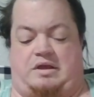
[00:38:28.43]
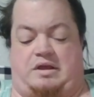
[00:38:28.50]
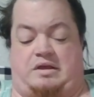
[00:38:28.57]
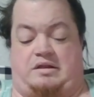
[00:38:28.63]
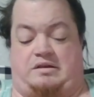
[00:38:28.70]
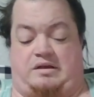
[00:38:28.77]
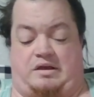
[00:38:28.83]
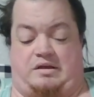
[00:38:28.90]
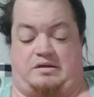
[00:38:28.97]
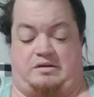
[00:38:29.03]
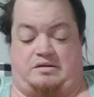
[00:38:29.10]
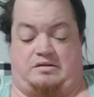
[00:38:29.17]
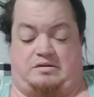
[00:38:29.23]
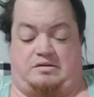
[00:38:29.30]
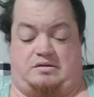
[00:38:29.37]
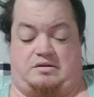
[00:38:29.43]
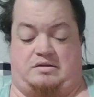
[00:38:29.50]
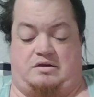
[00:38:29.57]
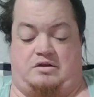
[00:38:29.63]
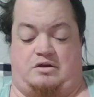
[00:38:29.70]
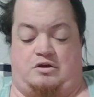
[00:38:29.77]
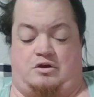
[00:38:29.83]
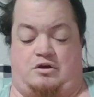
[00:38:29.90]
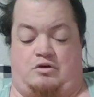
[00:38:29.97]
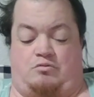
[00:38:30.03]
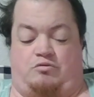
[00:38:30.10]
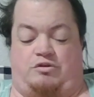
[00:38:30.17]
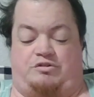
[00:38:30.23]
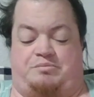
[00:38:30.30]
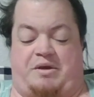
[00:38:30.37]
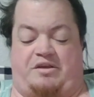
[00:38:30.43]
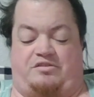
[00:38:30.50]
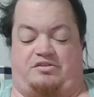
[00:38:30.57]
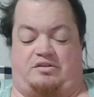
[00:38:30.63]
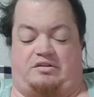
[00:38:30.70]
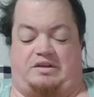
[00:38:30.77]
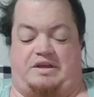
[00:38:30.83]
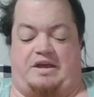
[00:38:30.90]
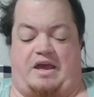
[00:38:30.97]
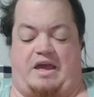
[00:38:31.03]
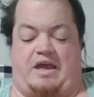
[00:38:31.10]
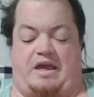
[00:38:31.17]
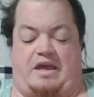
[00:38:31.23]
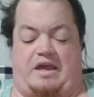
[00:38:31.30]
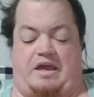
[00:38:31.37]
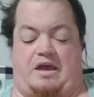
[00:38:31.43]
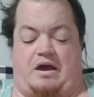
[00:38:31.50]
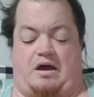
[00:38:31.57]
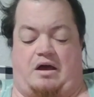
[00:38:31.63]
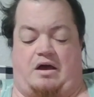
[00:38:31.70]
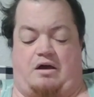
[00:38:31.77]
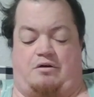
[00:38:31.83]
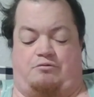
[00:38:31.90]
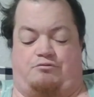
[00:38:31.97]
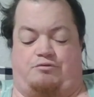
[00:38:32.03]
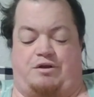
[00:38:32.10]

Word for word: it was basically a uh,